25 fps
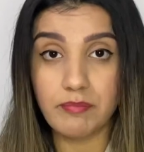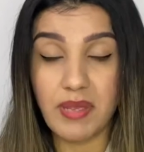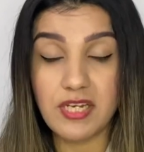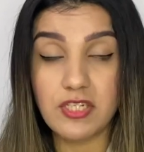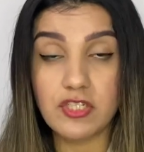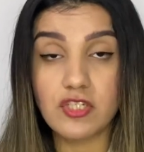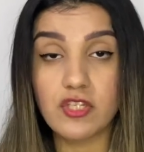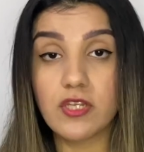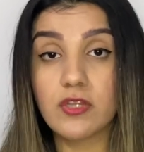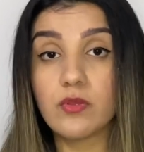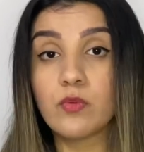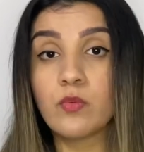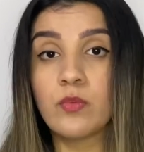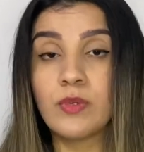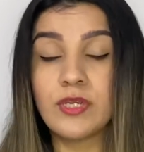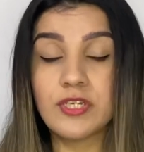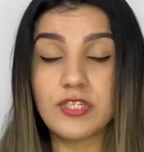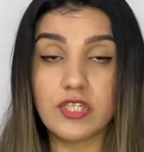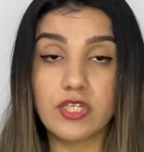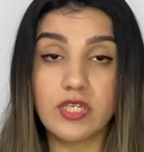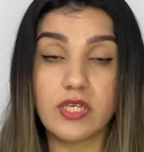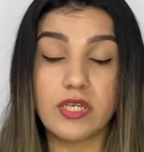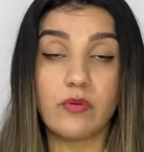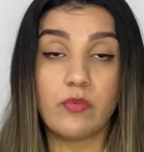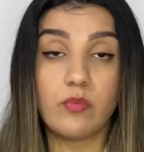mentioned
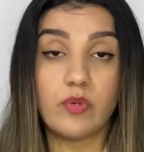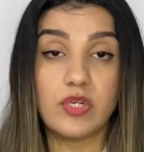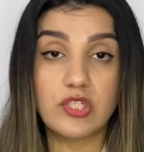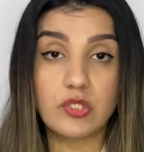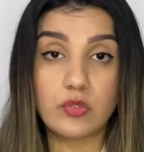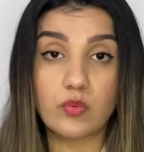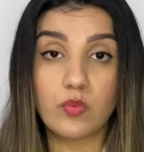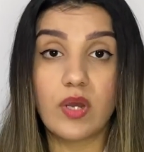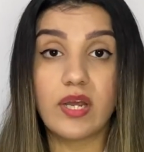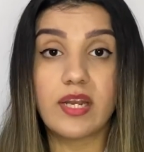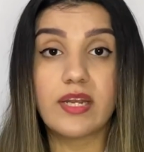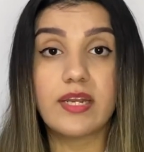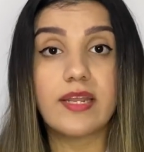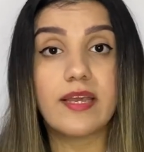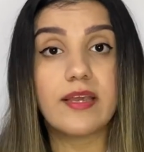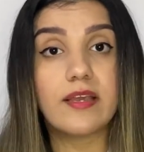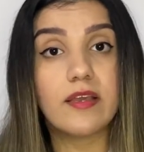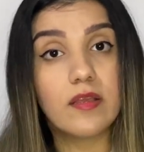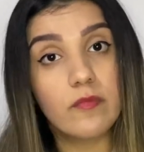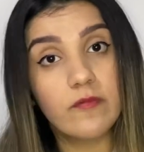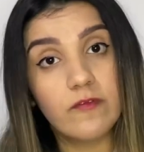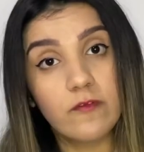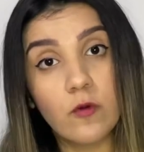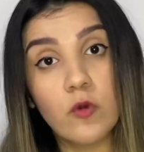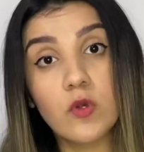which which one
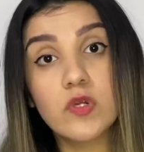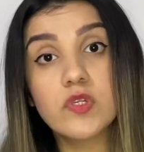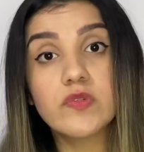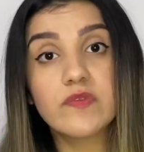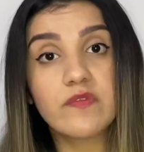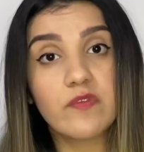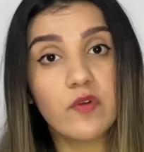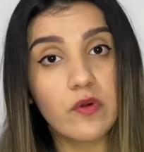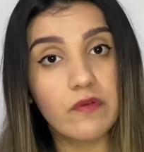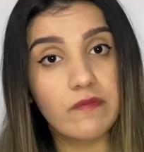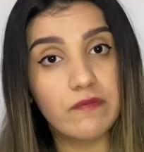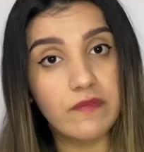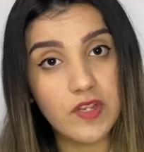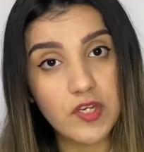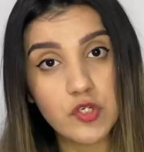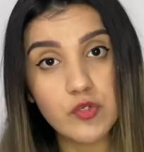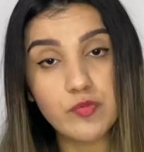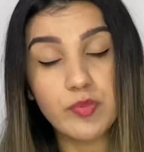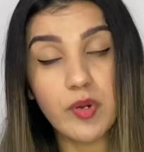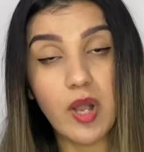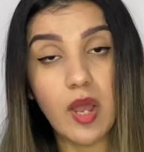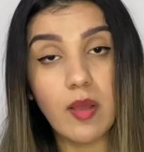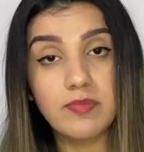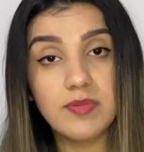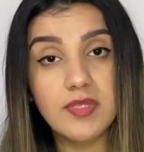works for
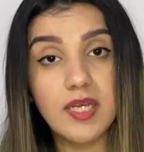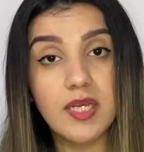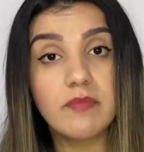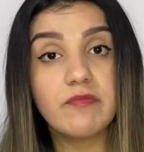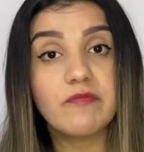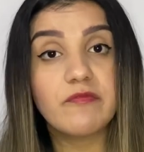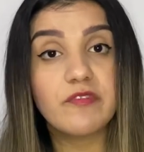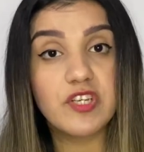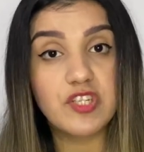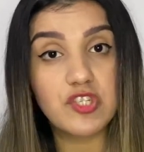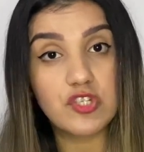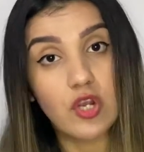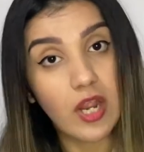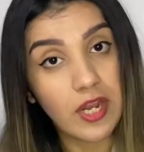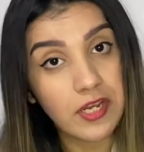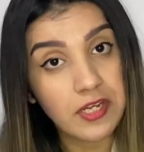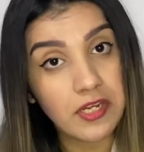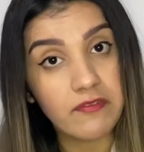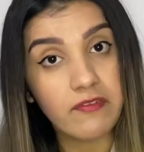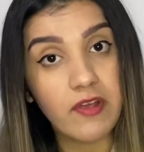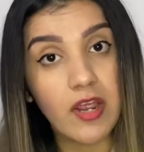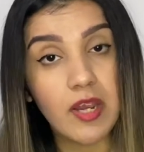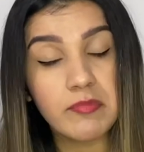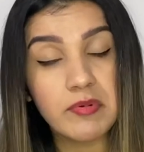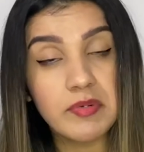which problem which kind
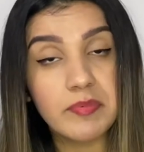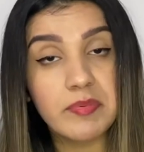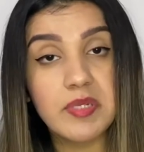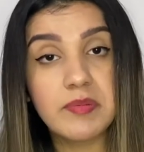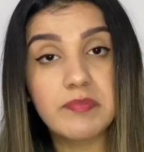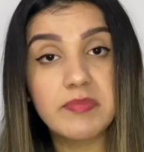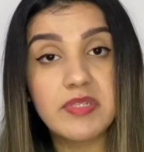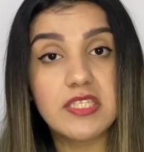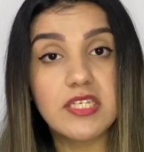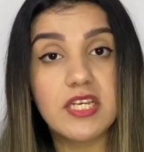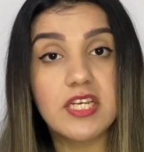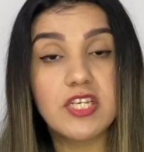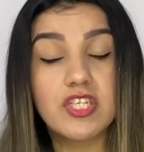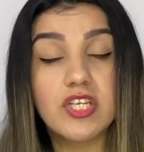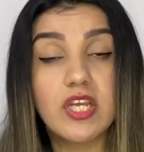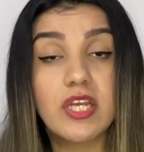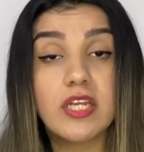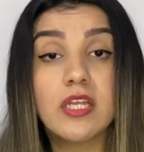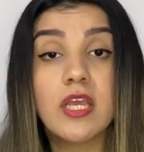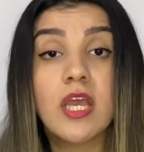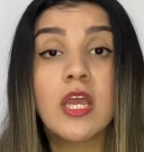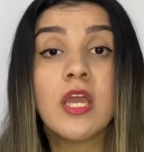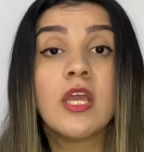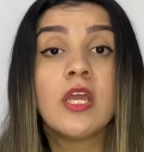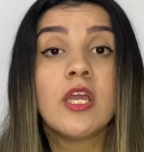of
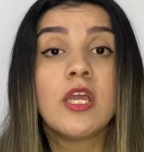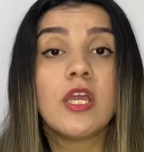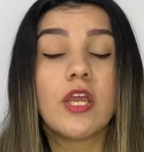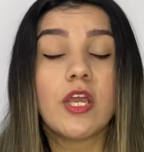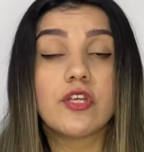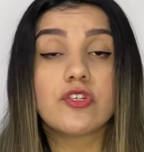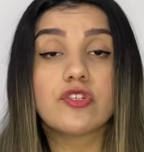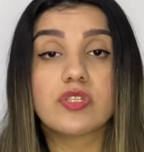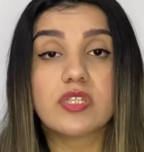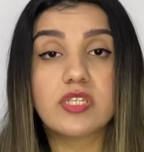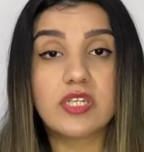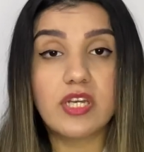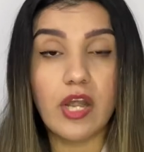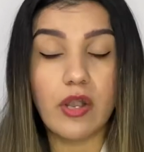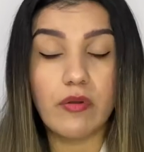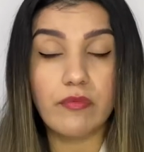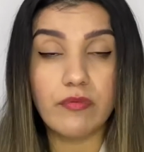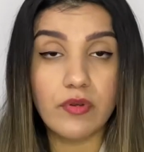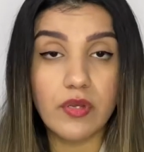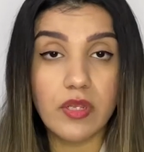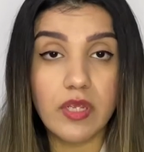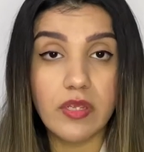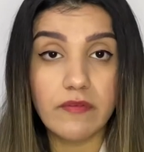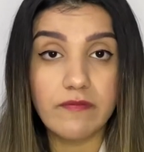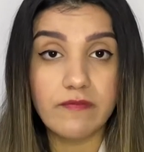hyperpigmentation you just
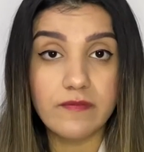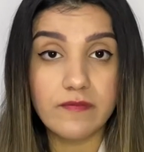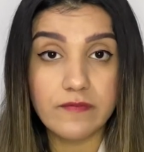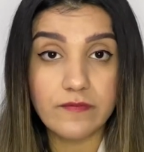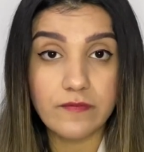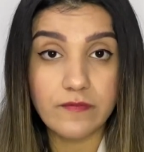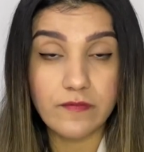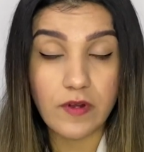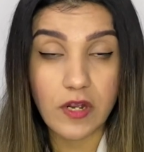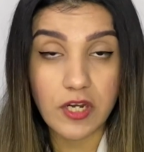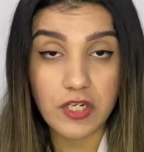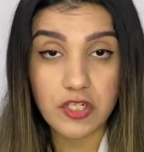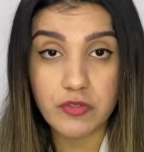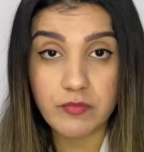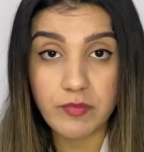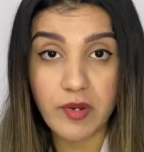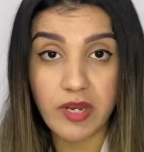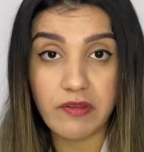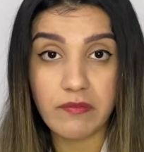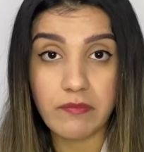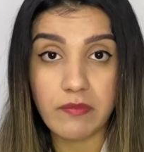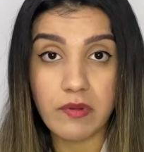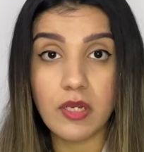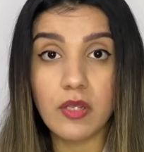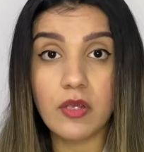carefully watch
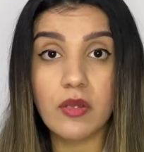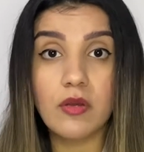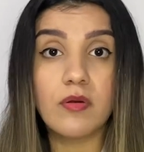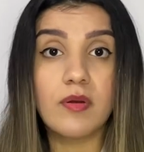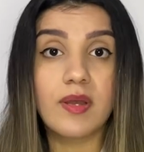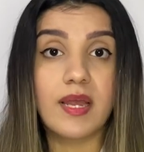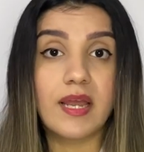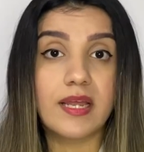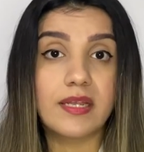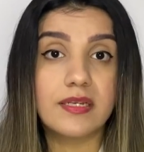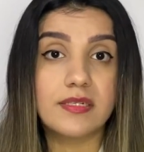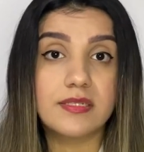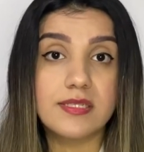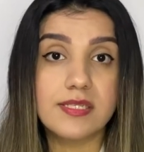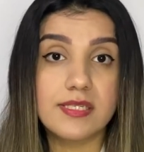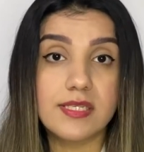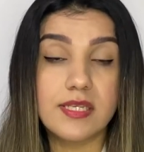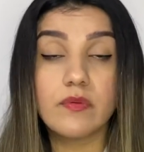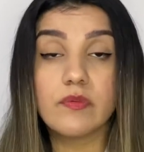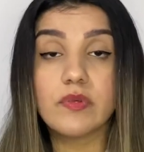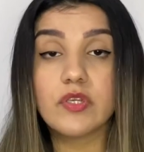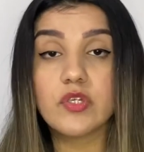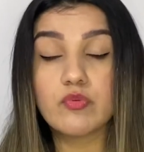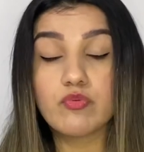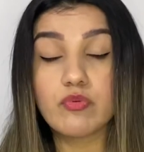my video and
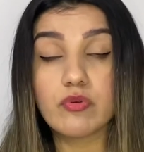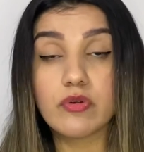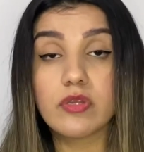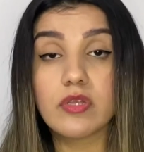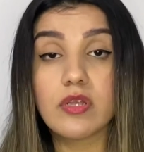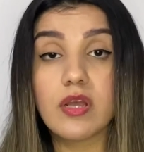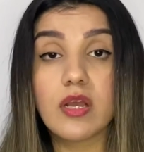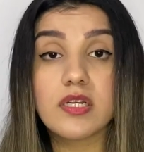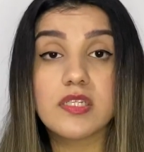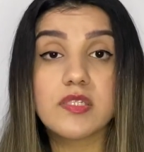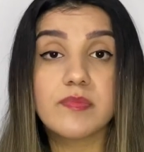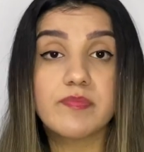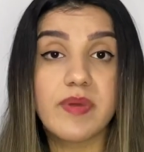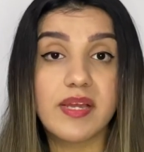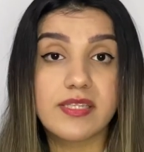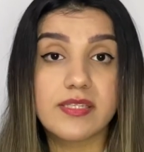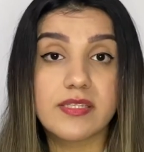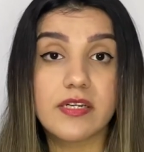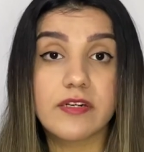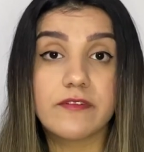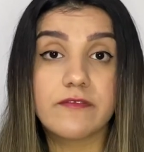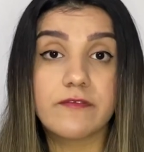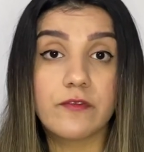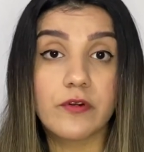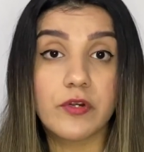see which products
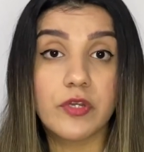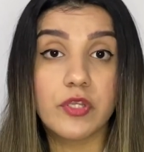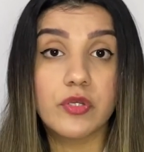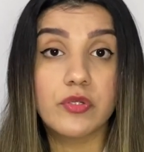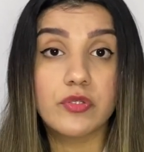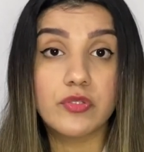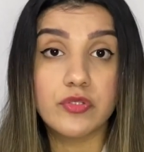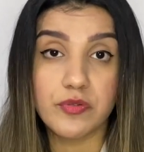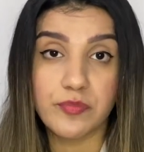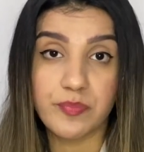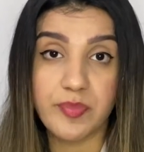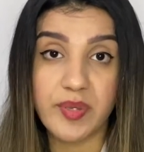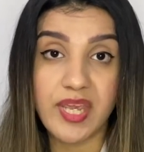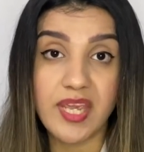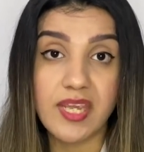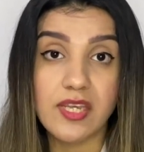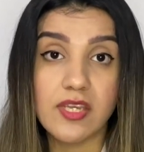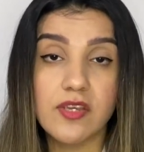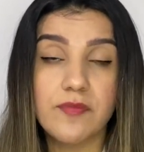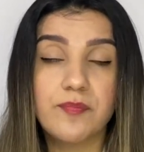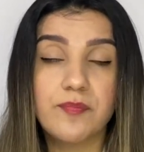better for you to pick.